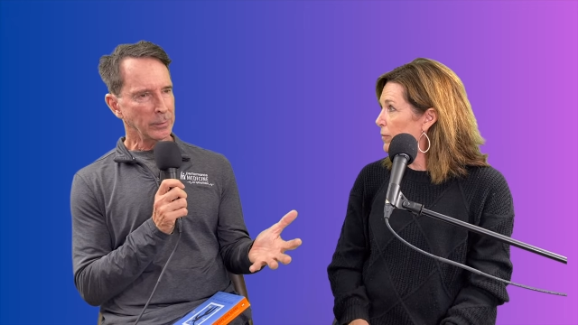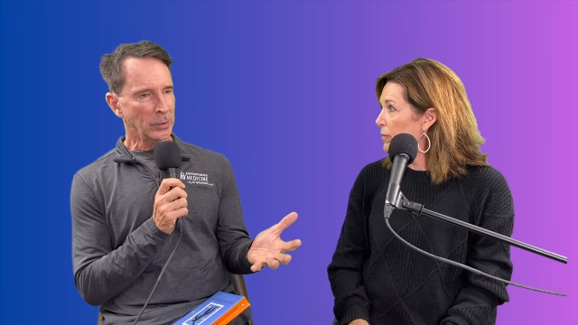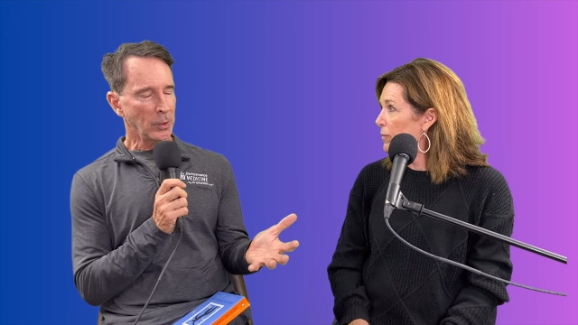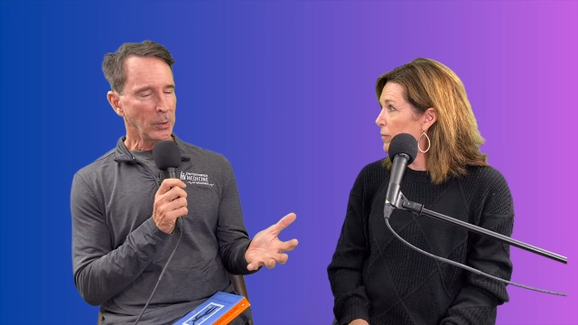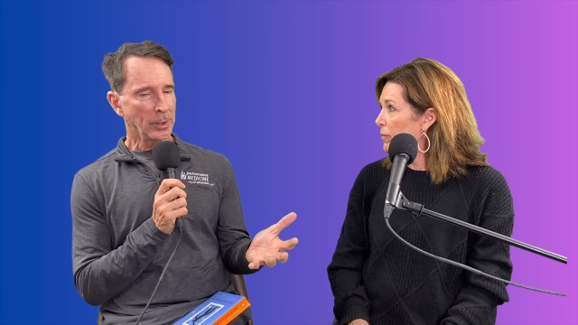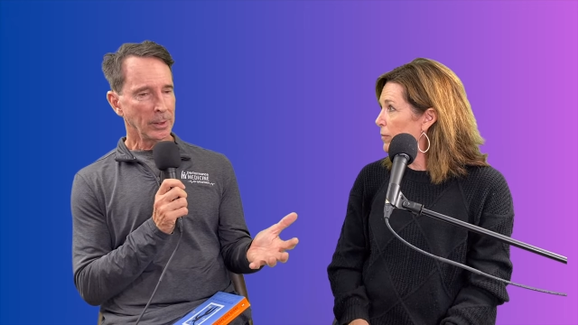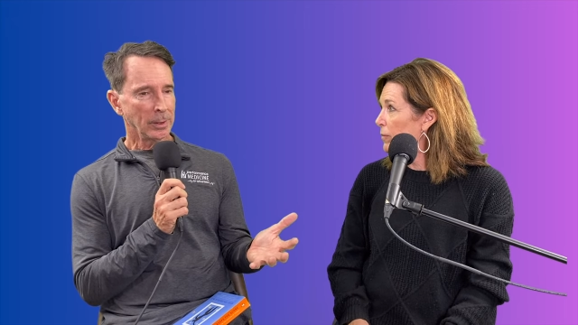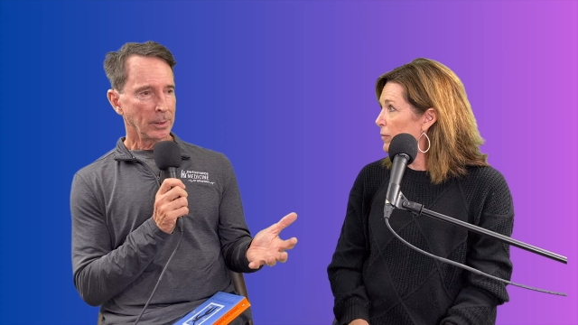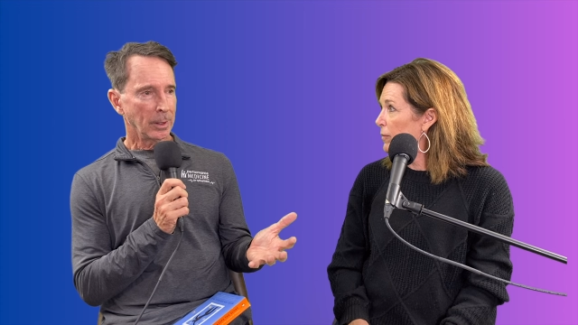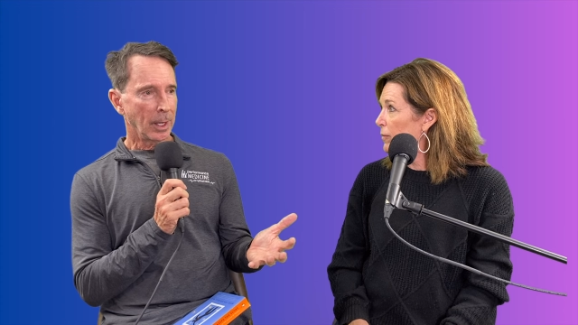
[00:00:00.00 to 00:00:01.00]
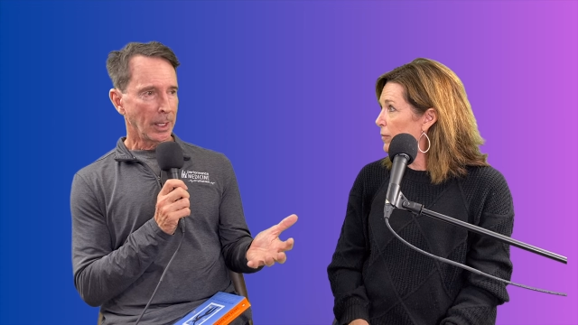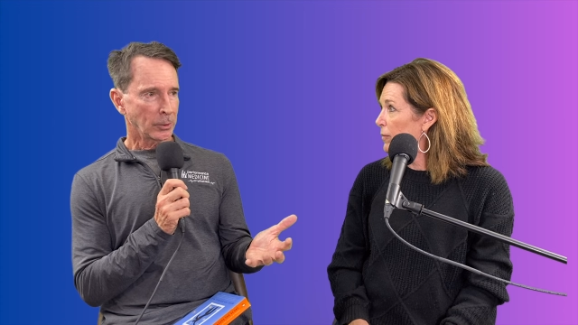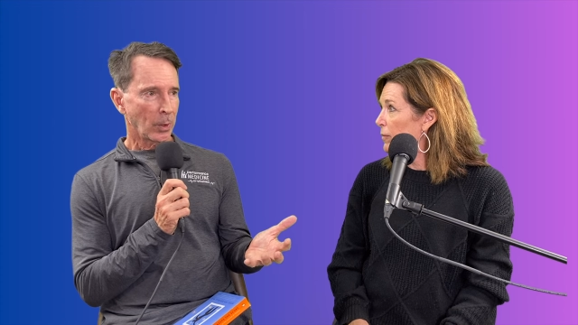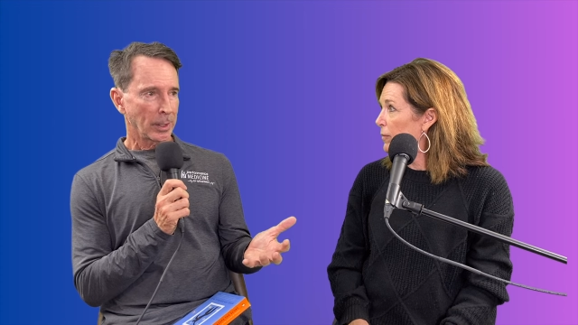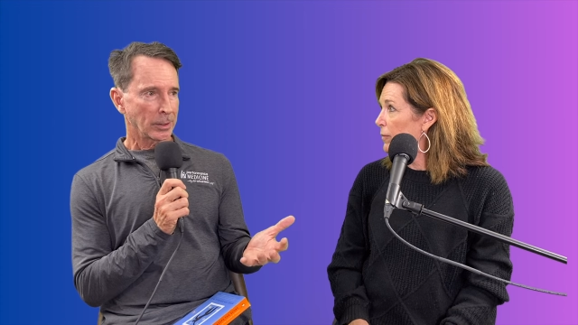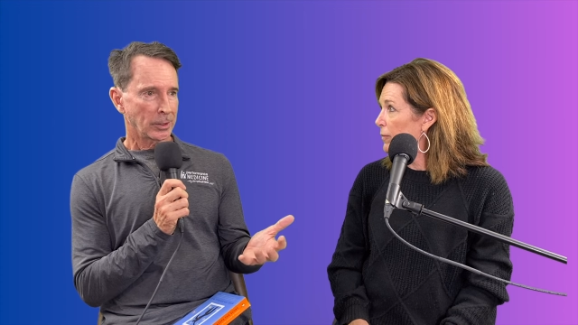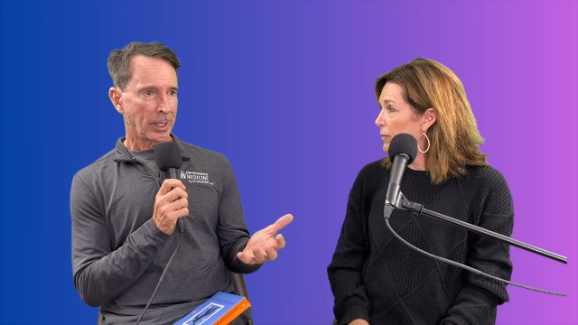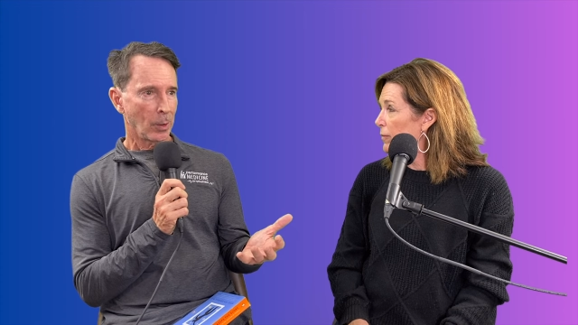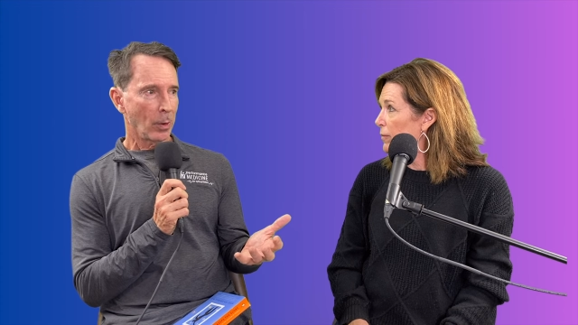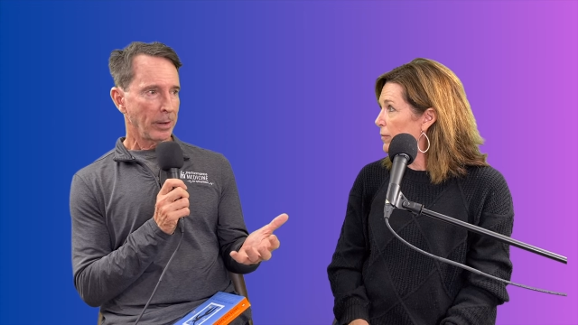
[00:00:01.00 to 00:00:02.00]
Speaker 1: So, I try to stay
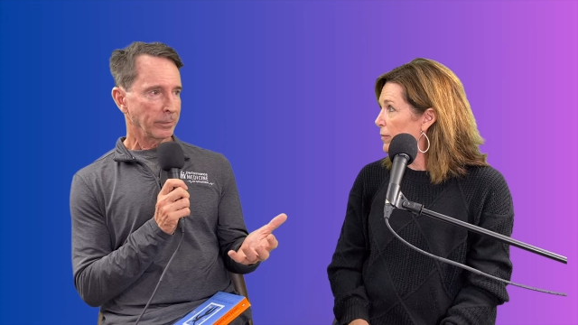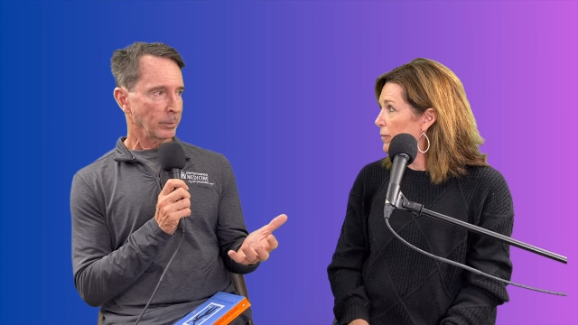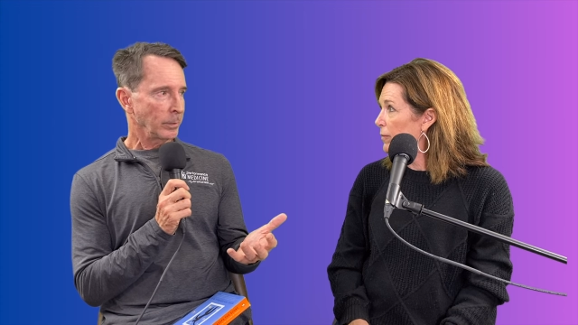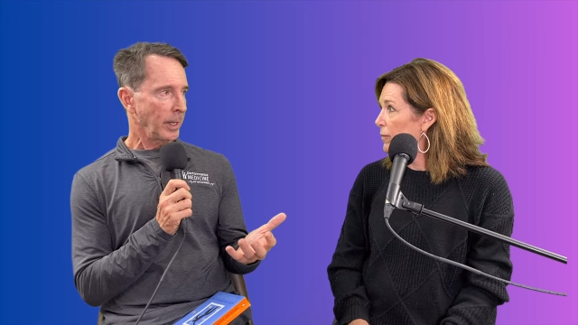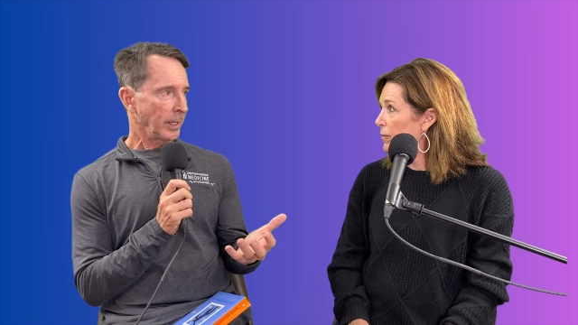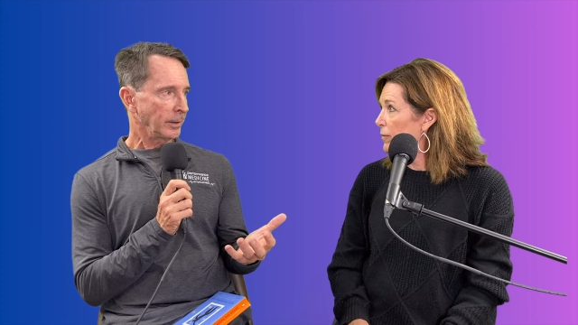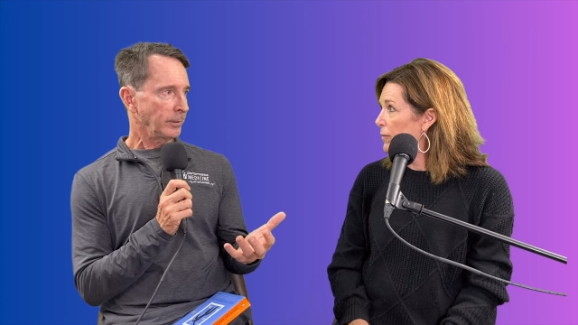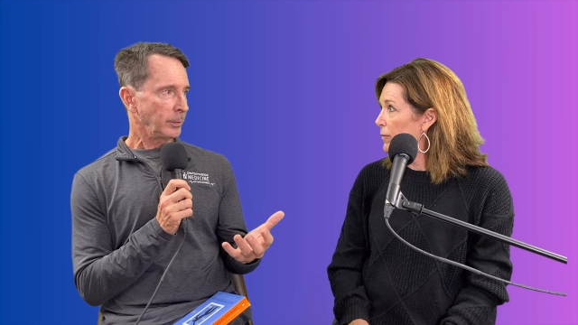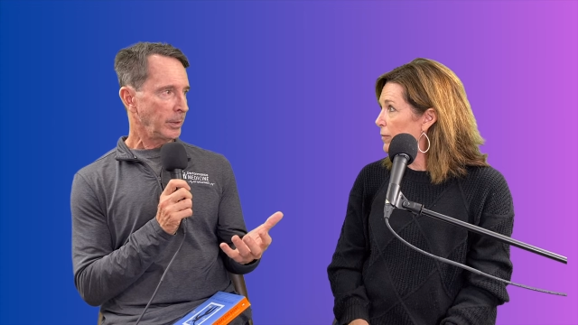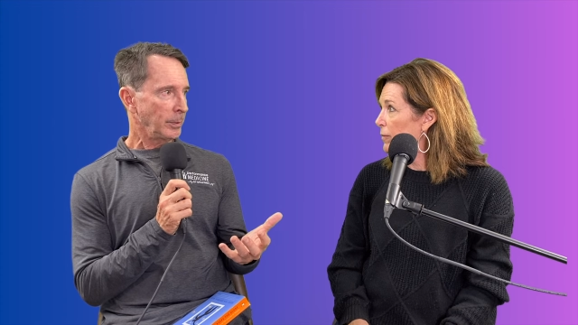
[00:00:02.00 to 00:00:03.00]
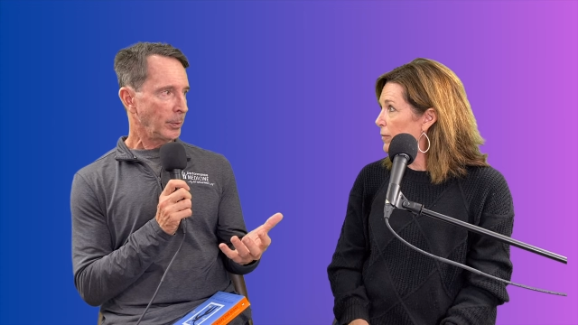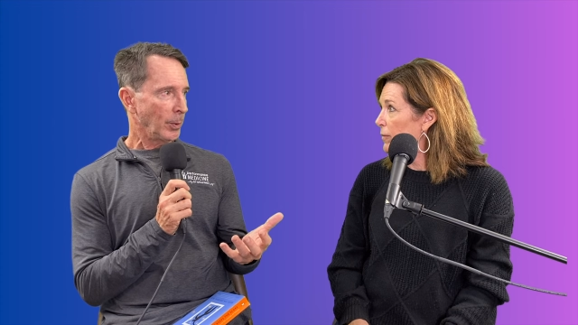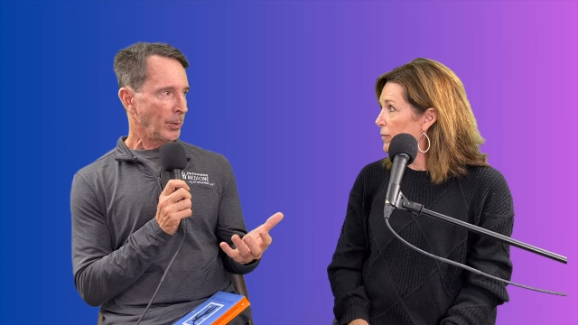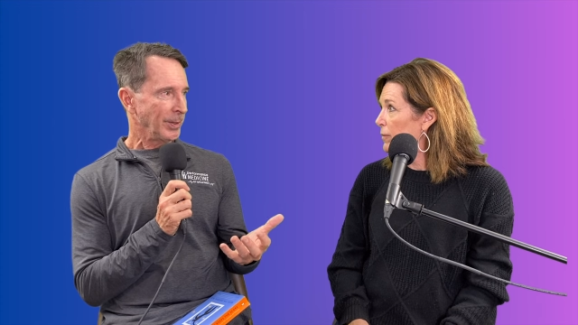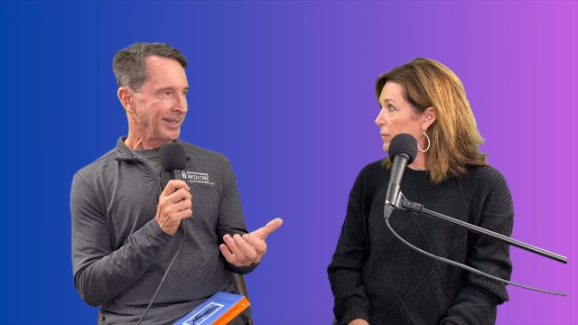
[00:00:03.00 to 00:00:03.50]
away from negative people